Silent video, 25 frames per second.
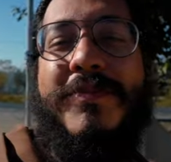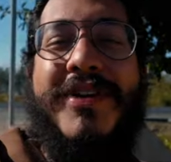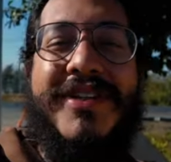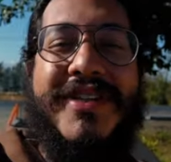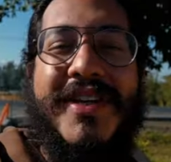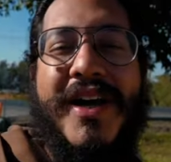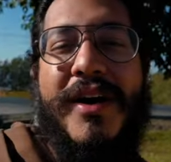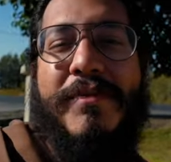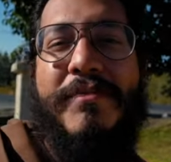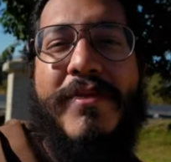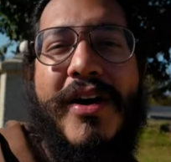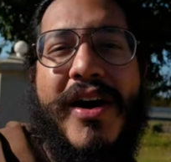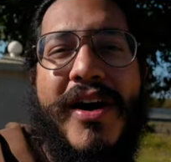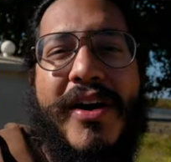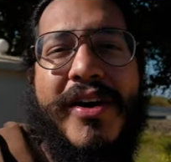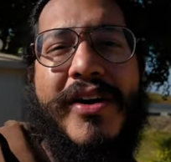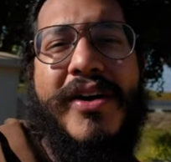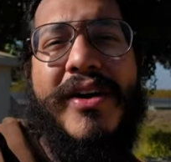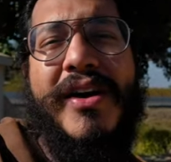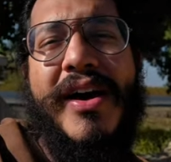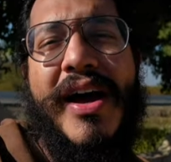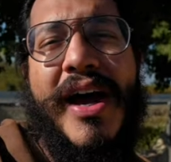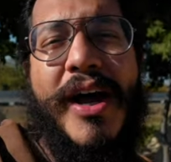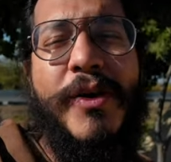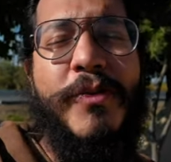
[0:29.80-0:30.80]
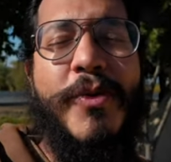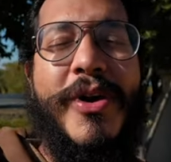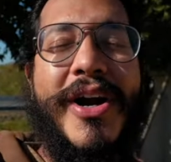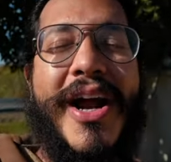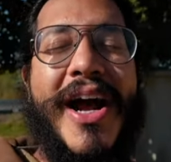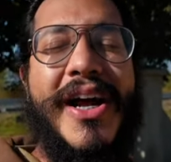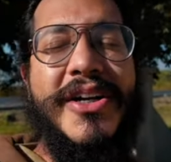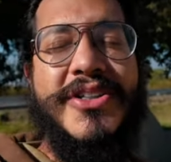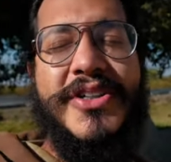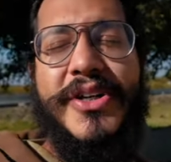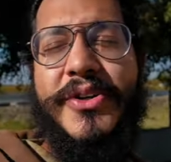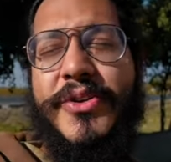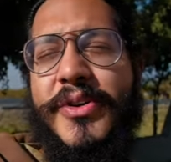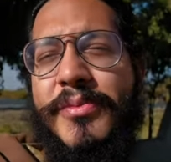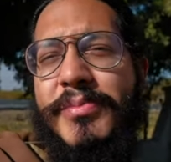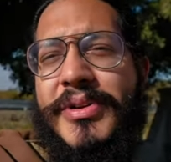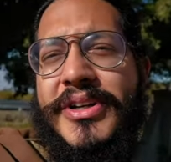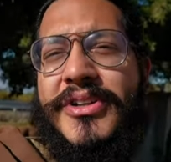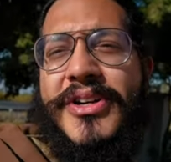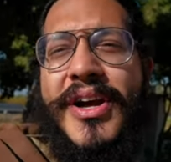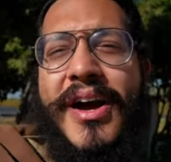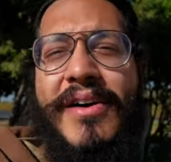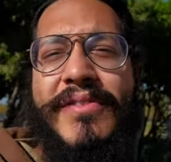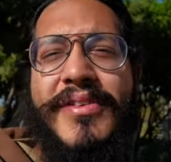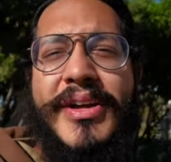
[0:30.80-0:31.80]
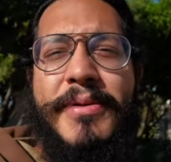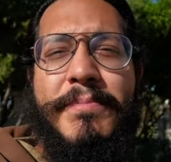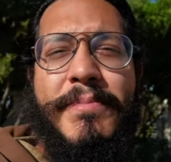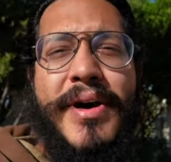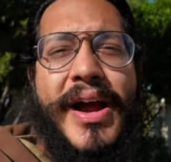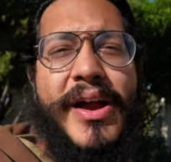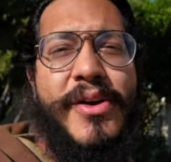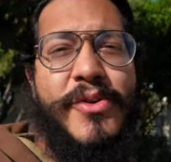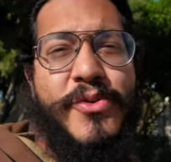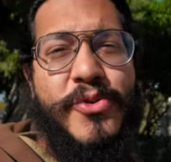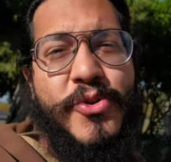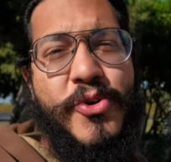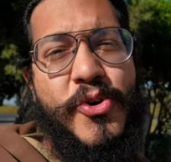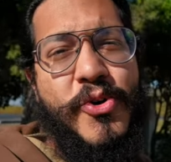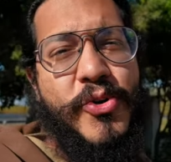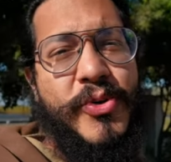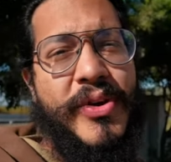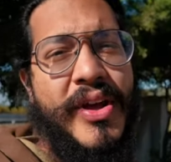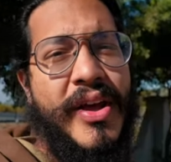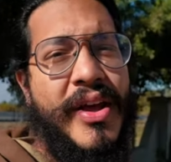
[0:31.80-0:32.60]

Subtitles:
Masai Mara, and we're actually going to be traveling by road.